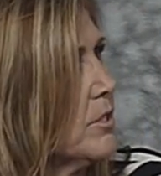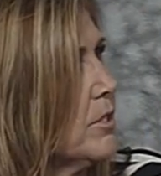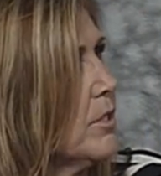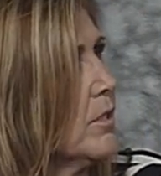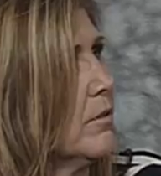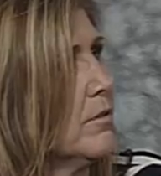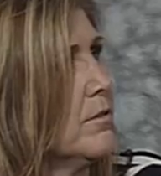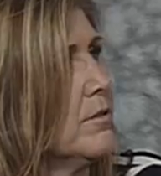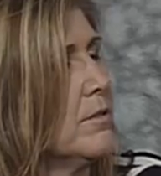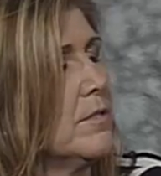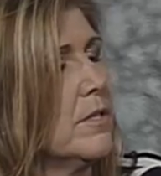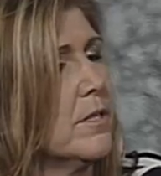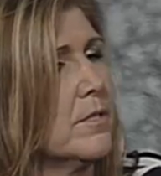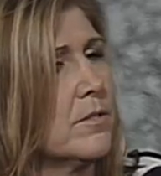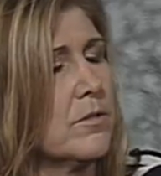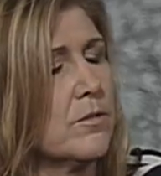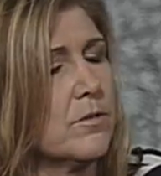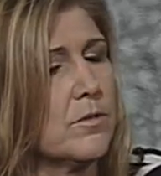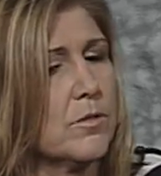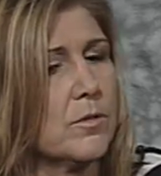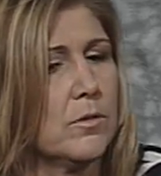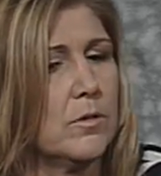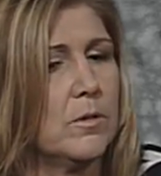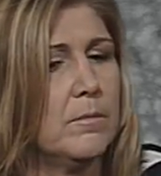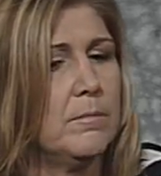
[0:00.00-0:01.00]
Shield and
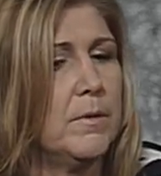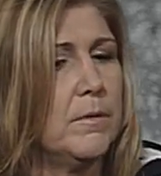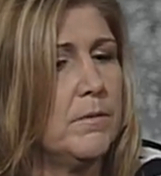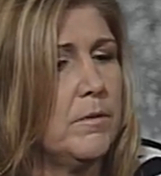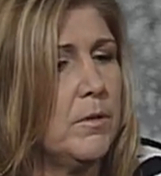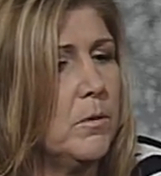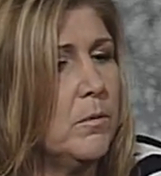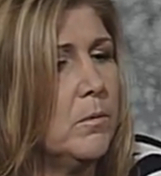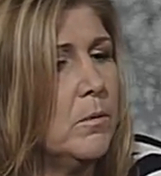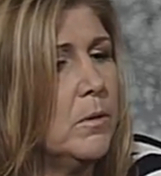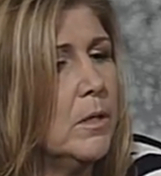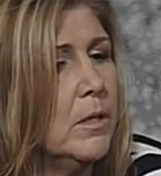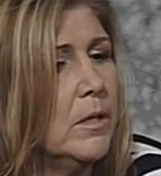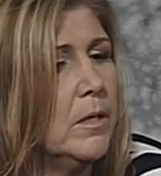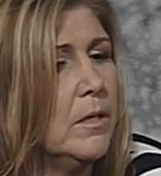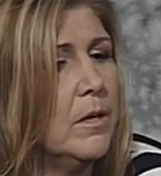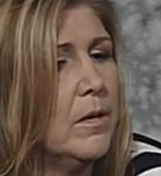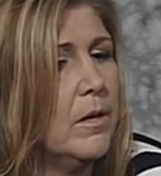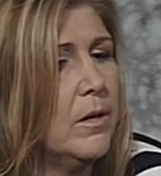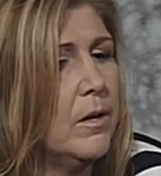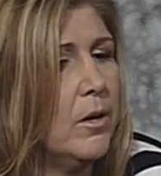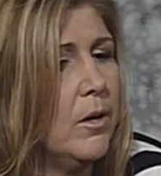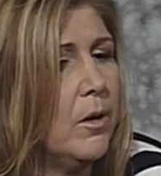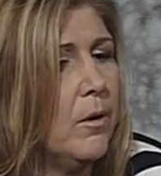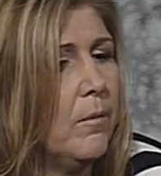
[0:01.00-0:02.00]
Desert Storm, if you would,
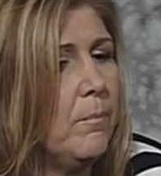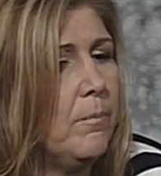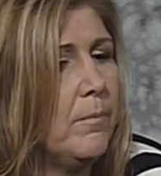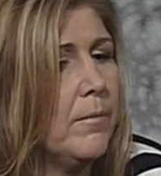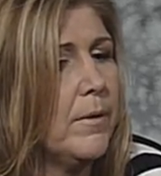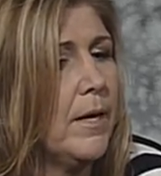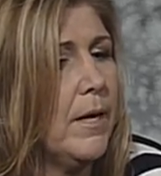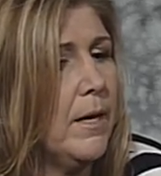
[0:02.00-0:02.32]
um,